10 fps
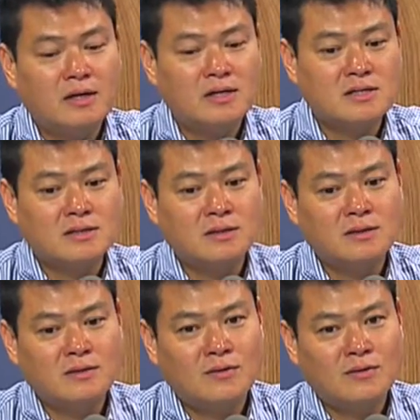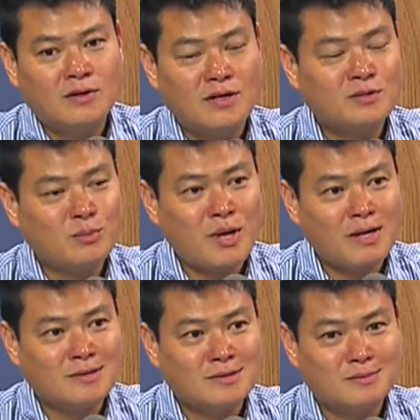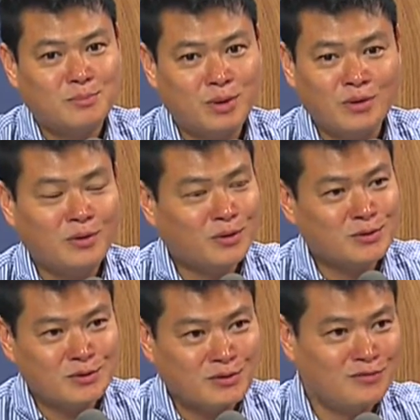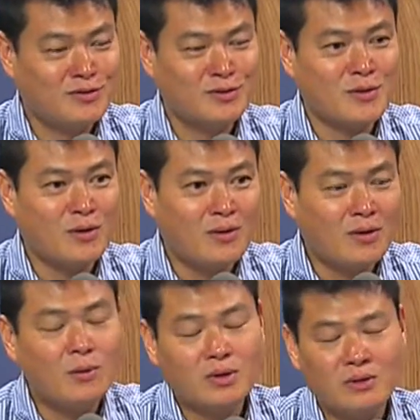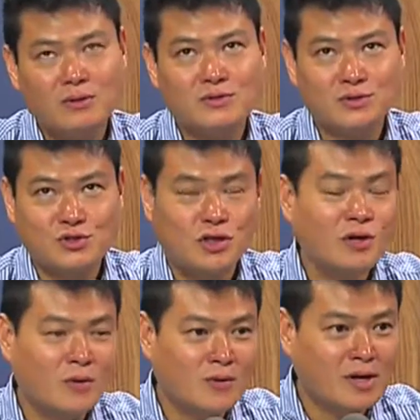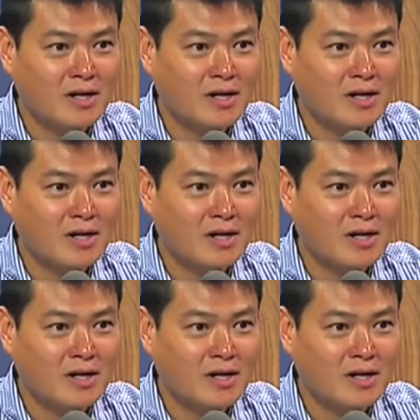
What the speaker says: because their customer has been loyal to them for so long, or the shareholder has